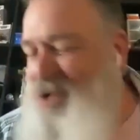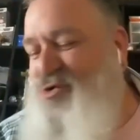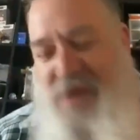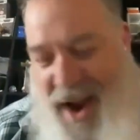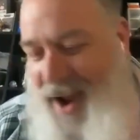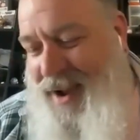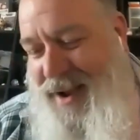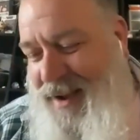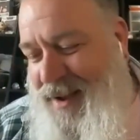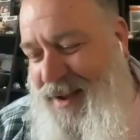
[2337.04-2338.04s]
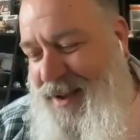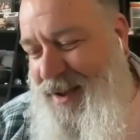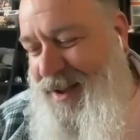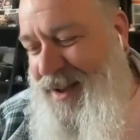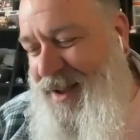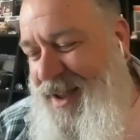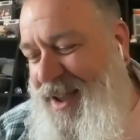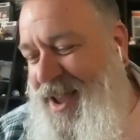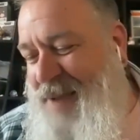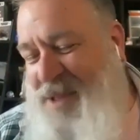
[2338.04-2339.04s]
to drink
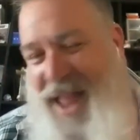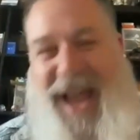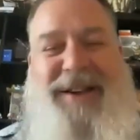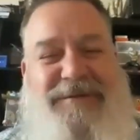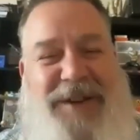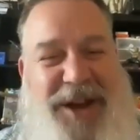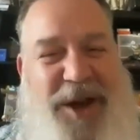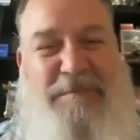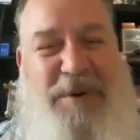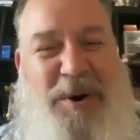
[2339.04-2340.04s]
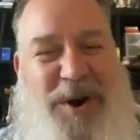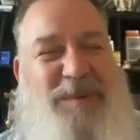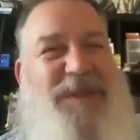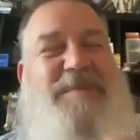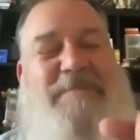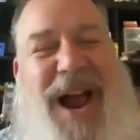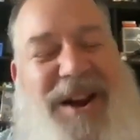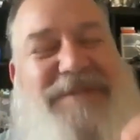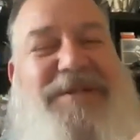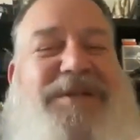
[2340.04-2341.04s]
playing video poker with a
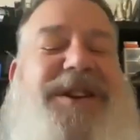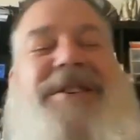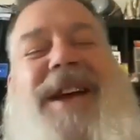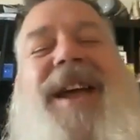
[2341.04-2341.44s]
microphone in your